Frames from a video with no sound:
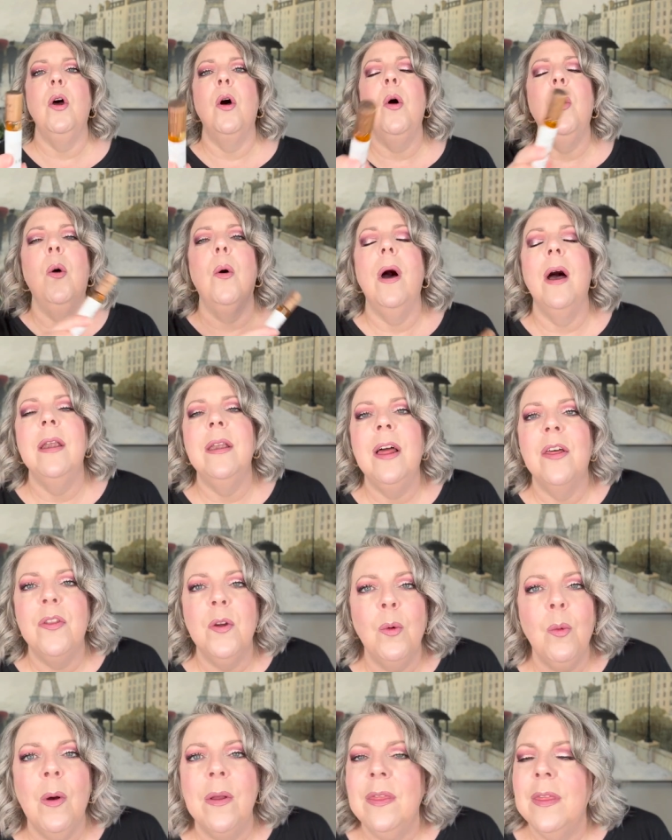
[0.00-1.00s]
Oh,
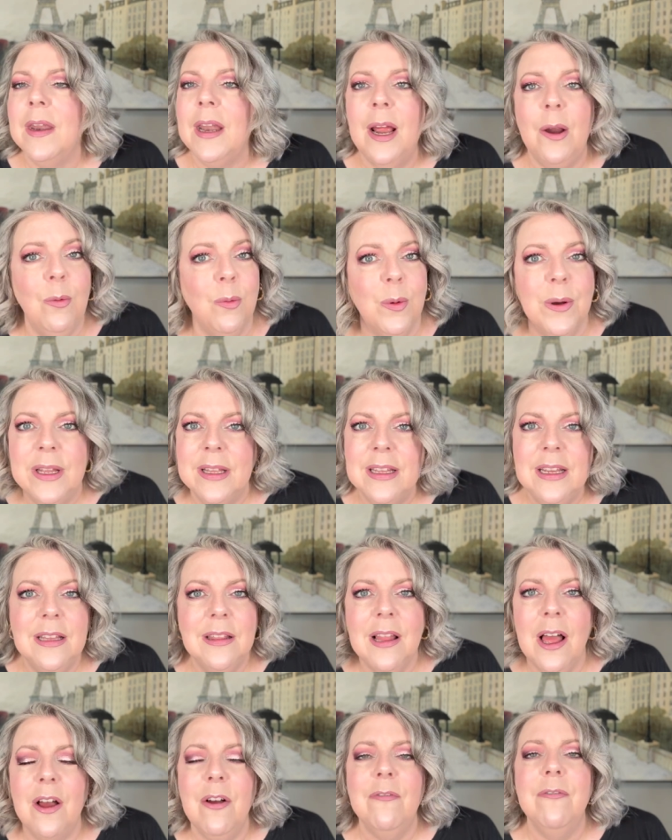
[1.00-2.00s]
another one that I really
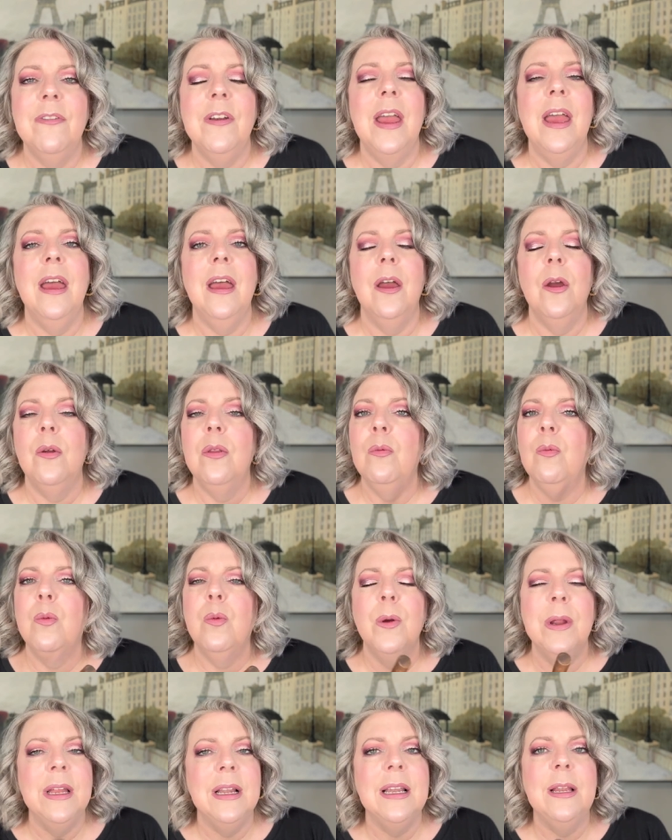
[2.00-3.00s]
love, eh,
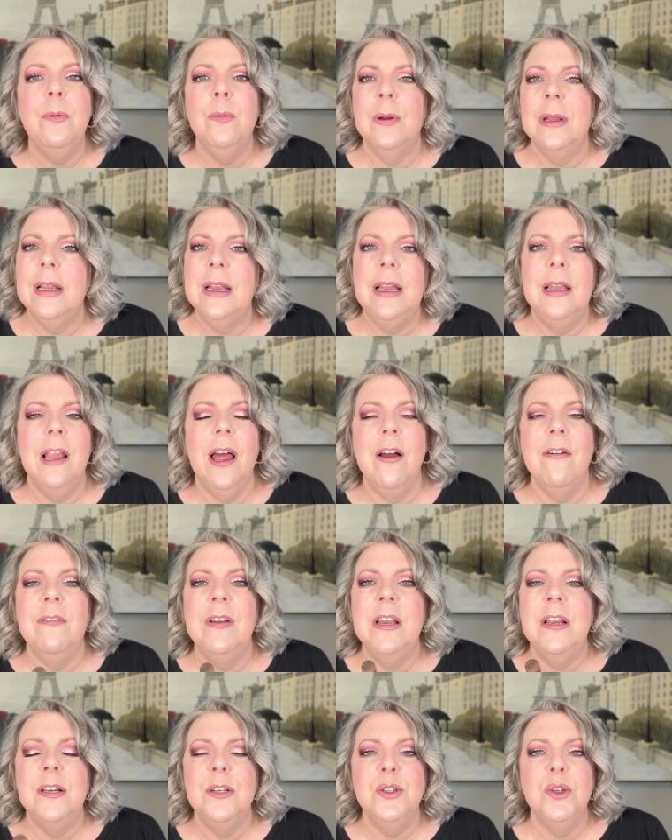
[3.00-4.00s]
really, really love
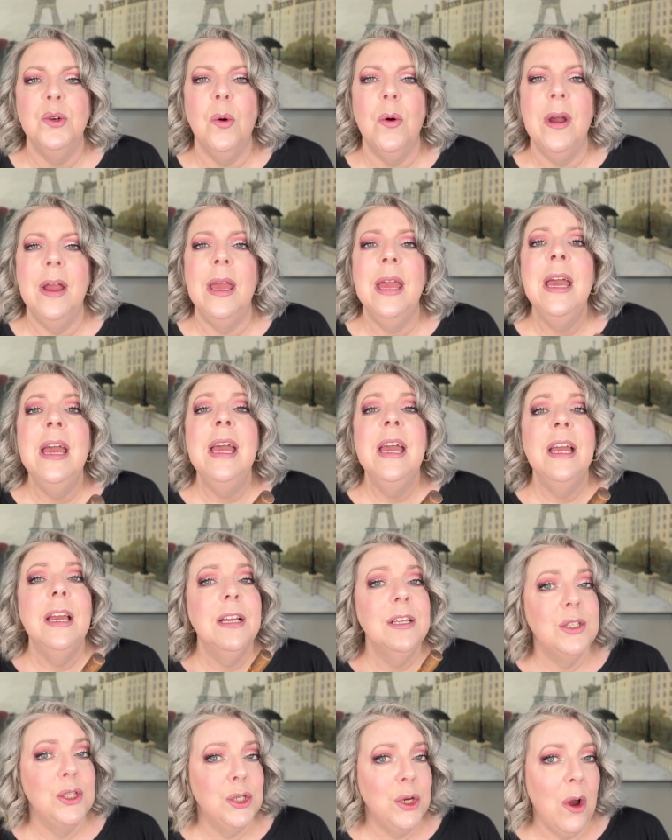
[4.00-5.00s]
and enjoy
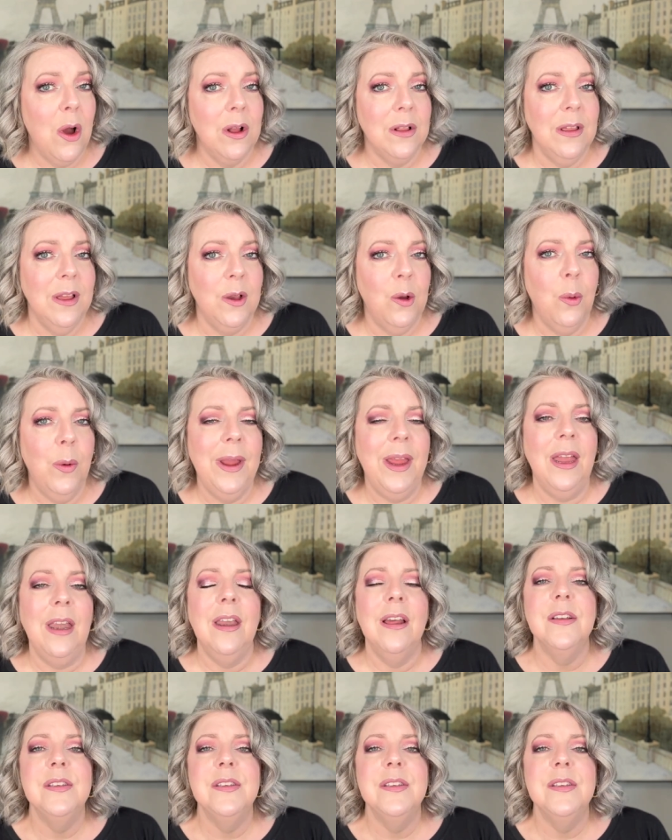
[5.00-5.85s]
is Chocolate Queen.